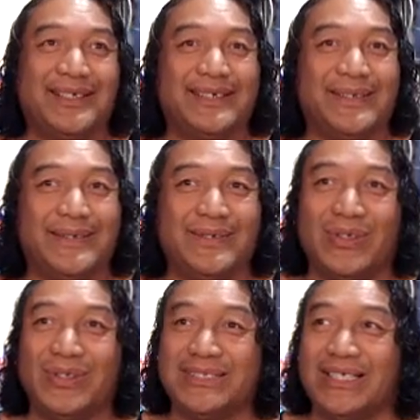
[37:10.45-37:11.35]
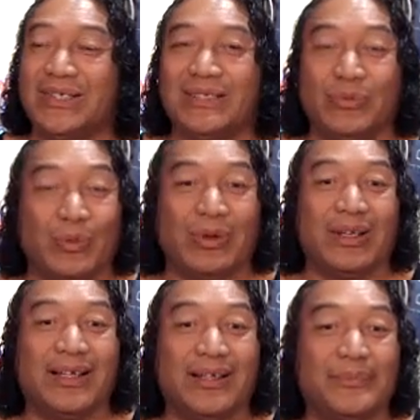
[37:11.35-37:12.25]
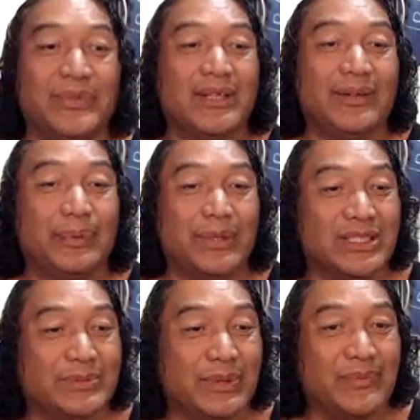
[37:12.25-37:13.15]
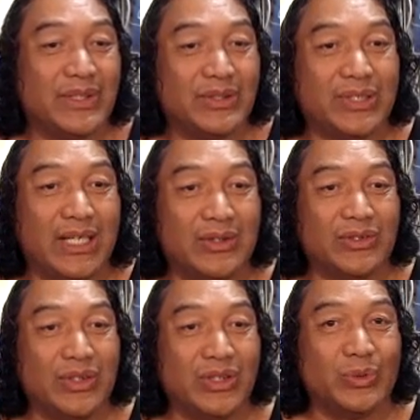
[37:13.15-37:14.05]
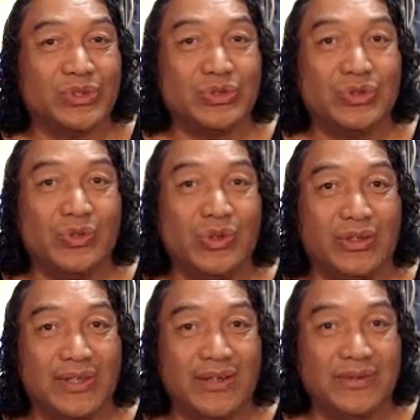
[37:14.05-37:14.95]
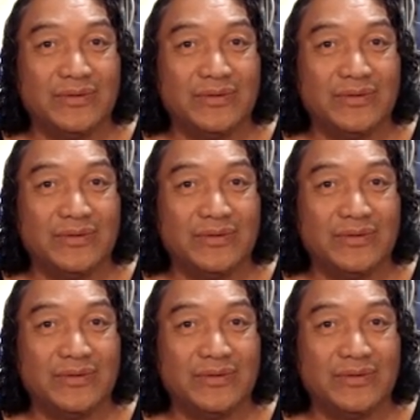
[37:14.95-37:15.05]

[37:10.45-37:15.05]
Knowledge that, put it this way, you cannot know what you do not know.